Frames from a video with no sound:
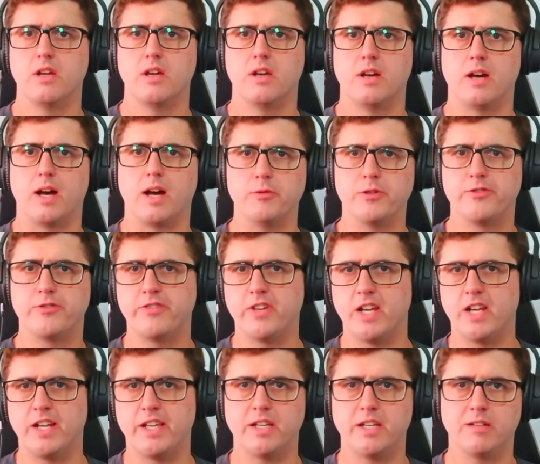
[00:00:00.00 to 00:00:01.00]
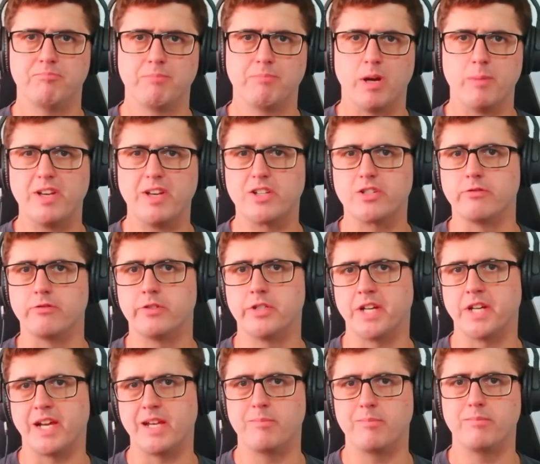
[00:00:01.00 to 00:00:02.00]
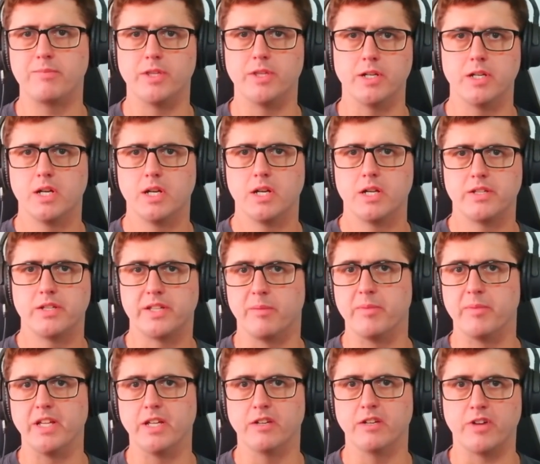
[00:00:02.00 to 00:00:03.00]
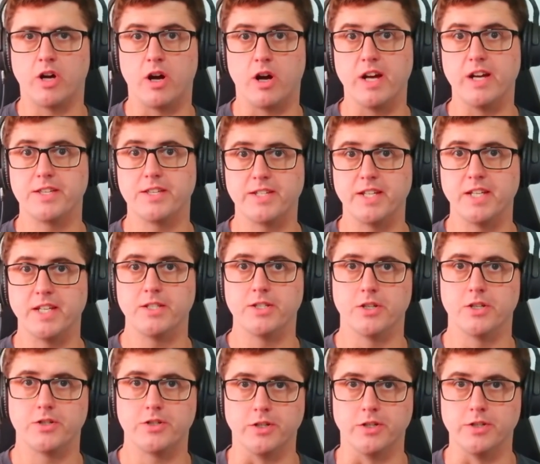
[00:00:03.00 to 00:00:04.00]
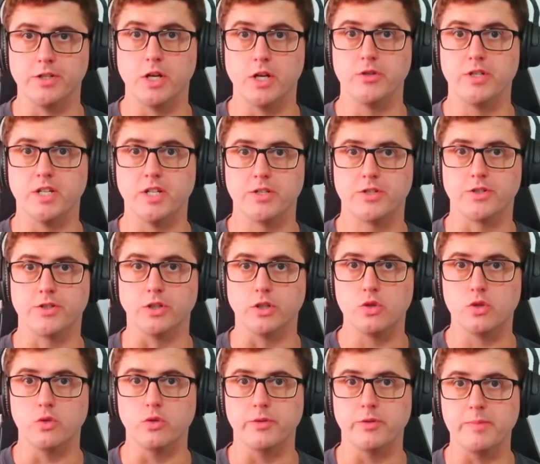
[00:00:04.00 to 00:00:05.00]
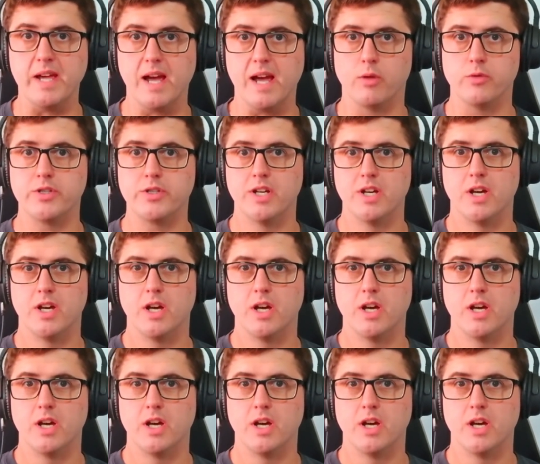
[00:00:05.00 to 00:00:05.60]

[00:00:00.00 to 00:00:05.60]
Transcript: I was feeling a mix of shame that somebody of higher status had noticed and called me out,